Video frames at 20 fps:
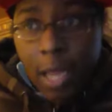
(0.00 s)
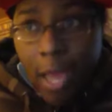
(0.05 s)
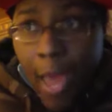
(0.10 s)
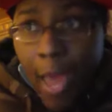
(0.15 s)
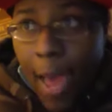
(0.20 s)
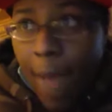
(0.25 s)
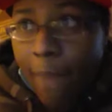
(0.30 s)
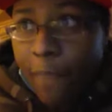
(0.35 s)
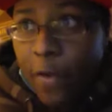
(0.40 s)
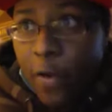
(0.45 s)

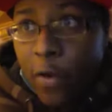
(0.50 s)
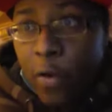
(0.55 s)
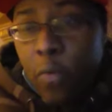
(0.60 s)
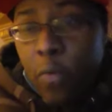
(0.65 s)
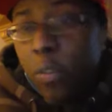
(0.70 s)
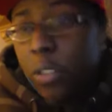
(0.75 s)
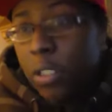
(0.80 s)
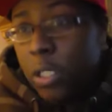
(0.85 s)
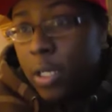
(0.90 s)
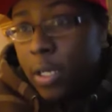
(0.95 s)

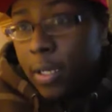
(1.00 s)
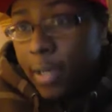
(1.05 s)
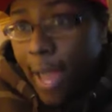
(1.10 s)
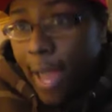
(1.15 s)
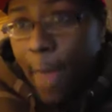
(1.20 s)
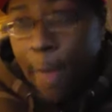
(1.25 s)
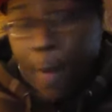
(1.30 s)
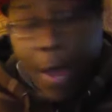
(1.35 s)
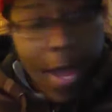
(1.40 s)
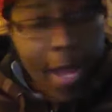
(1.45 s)
iPhones,
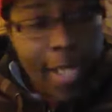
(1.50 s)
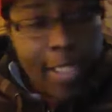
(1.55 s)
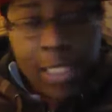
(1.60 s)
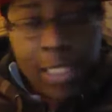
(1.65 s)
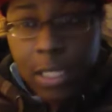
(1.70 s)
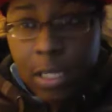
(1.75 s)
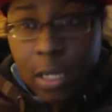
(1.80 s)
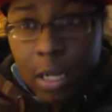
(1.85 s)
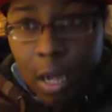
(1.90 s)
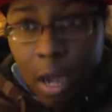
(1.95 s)
iPods,
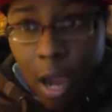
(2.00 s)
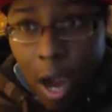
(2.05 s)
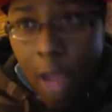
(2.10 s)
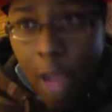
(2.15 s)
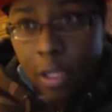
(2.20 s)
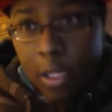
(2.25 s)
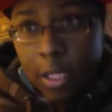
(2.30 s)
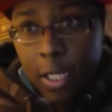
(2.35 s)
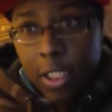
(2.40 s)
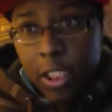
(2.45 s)

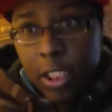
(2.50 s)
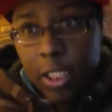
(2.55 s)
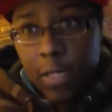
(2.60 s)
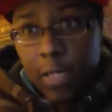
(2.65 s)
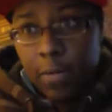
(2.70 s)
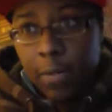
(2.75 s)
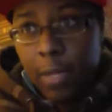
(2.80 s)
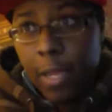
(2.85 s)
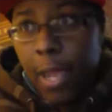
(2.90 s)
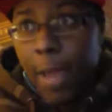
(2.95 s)
all of that shit,
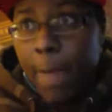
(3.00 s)
okay?